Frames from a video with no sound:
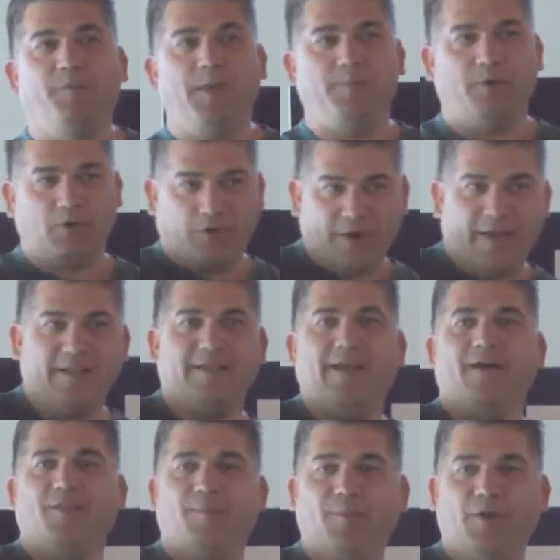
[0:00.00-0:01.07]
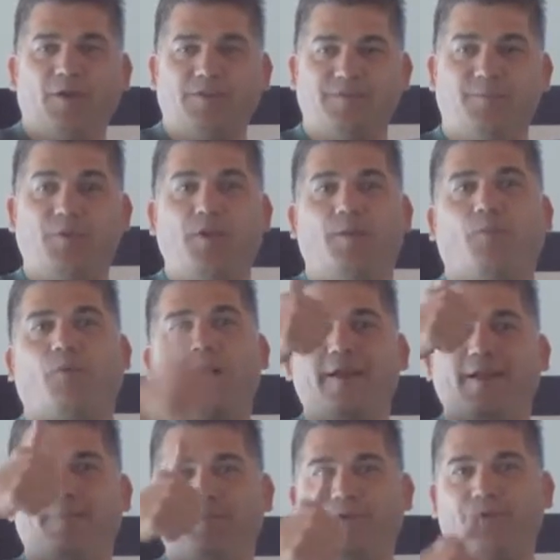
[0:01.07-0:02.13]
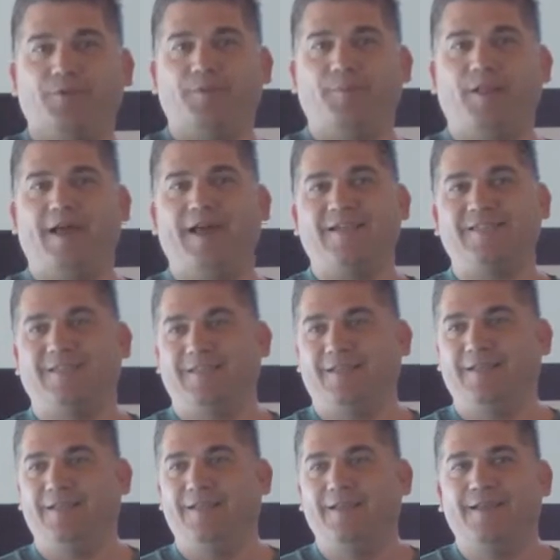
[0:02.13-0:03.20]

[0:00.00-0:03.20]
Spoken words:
People crank down the bolts and pull them right up through the plastic.